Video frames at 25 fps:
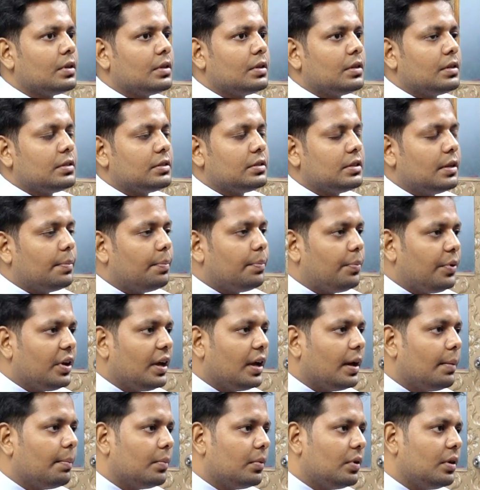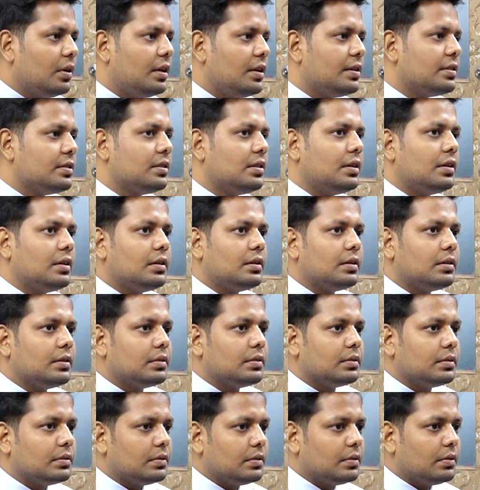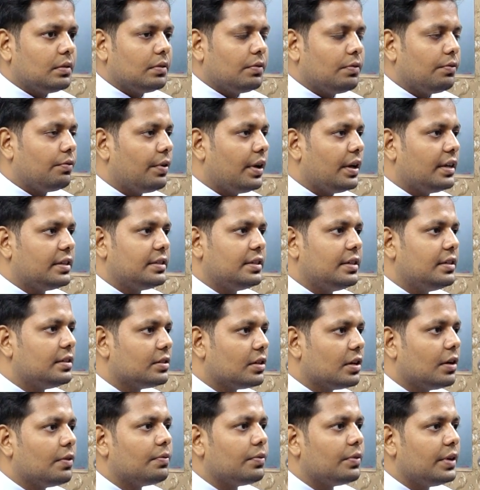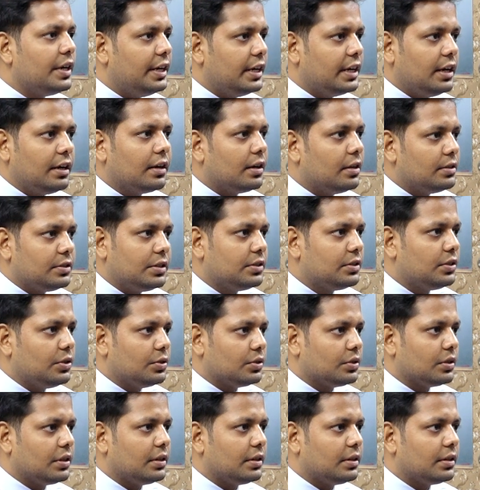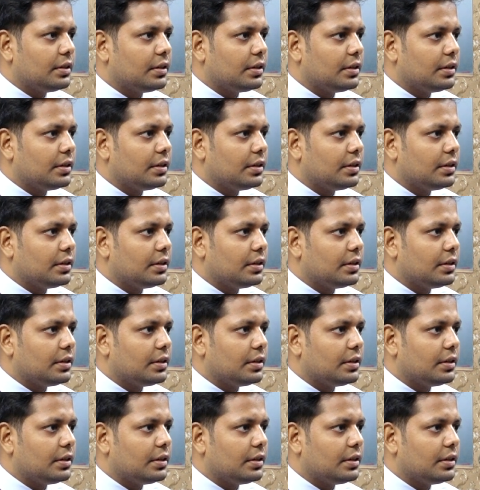So preamble is the basis of Indian Constitution.